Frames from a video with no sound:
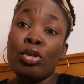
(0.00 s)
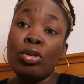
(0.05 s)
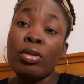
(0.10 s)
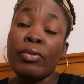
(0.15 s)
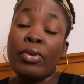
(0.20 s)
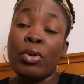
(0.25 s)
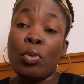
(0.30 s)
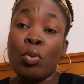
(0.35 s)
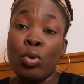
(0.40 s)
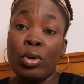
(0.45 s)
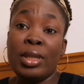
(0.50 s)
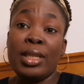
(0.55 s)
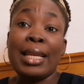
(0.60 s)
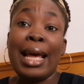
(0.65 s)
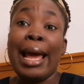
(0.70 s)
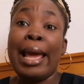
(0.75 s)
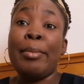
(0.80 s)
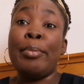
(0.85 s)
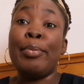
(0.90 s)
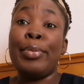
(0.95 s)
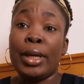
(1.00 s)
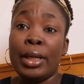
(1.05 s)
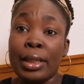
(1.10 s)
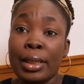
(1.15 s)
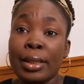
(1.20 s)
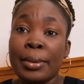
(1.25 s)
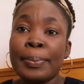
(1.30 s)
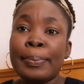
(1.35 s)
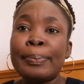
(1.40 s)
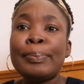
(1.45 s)
of the ones I
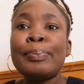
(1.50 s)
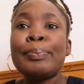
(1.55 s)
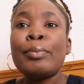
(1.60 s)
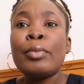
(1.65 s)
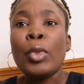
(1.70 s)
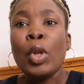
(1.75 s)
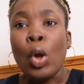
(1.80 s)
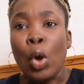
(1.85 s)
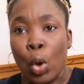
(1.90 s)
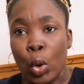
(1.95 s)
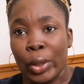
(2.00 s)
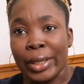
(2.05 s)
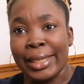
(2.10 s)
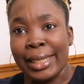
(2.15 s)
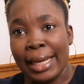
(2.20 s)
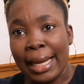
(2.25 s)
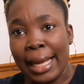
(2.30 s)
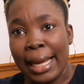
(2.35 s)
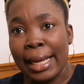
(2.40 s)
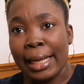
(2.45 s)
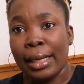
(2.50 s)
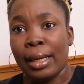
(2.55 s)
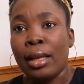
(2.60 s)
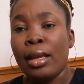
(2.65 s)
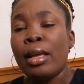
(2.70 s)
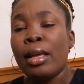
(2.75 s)
bought online.